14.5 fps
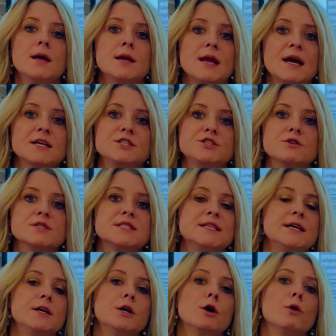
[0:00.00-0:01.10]
Next, you'll
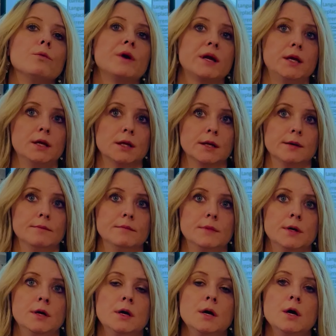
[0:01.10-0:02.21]
see curriculum.
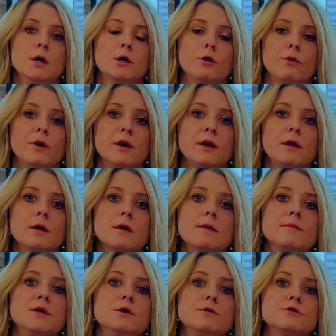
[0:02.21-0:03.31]

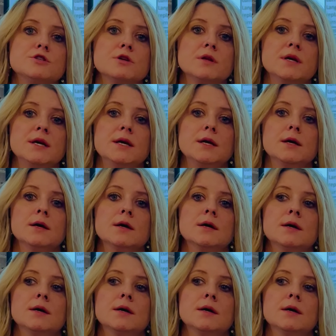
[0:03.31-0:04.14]
Curriculum usually,